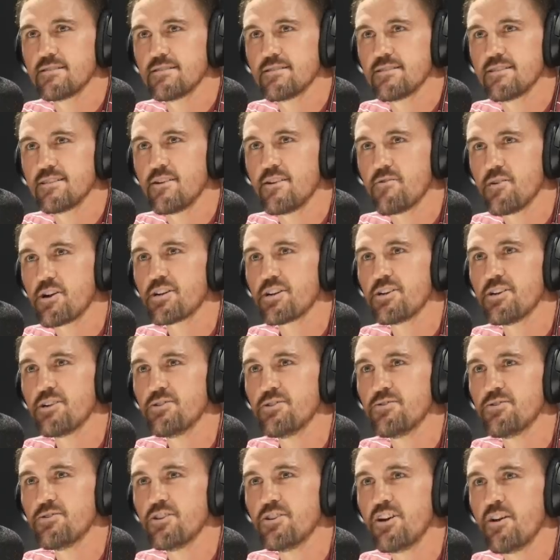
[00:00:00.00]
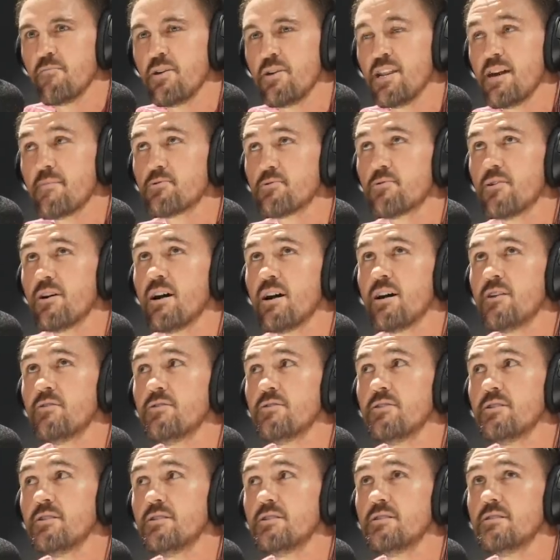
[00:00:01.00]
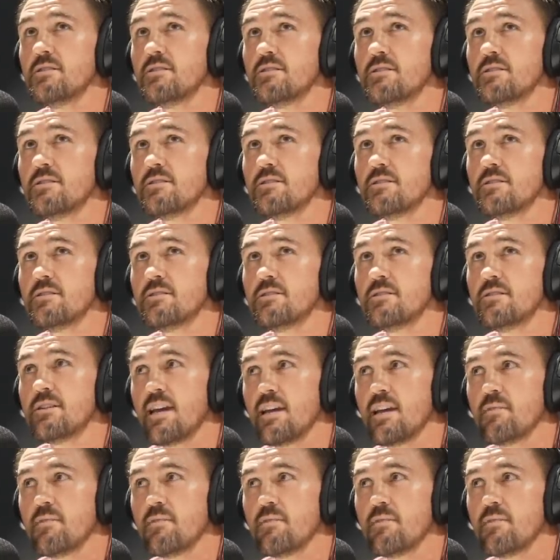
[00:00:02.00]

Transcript: I reckon I do it. I've been up to 110